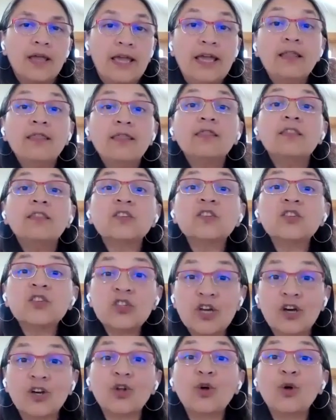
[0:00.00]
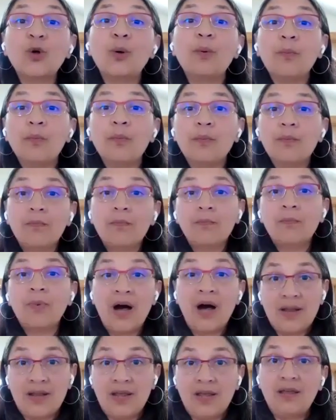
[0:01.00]
in the subtle
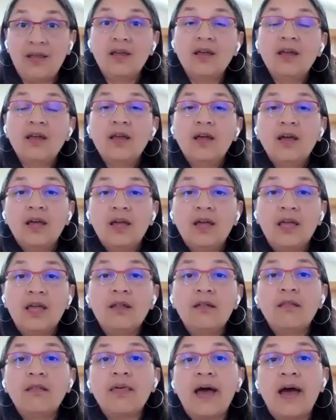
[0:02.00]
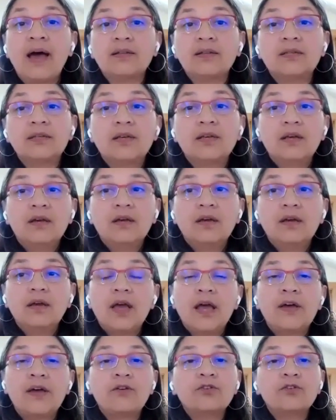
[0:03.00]
body, in that
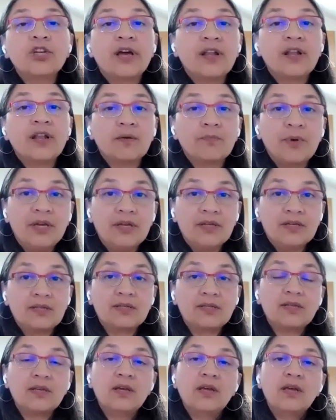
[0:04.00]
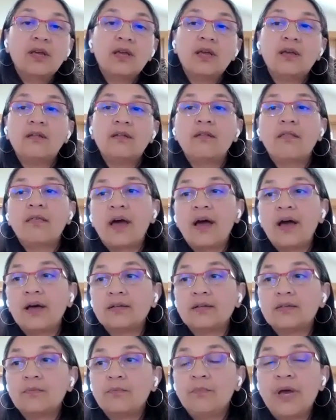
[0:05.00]
energetic piece, in
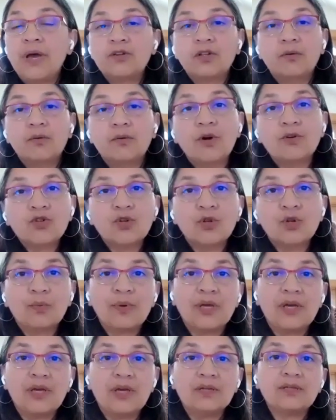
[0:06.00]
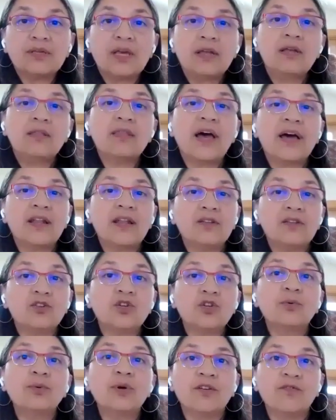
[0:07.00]
that mental emotional piece, and in that
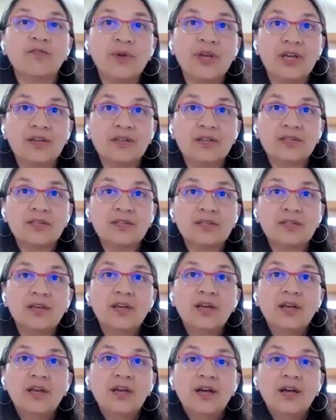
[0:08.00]
intuitive piece.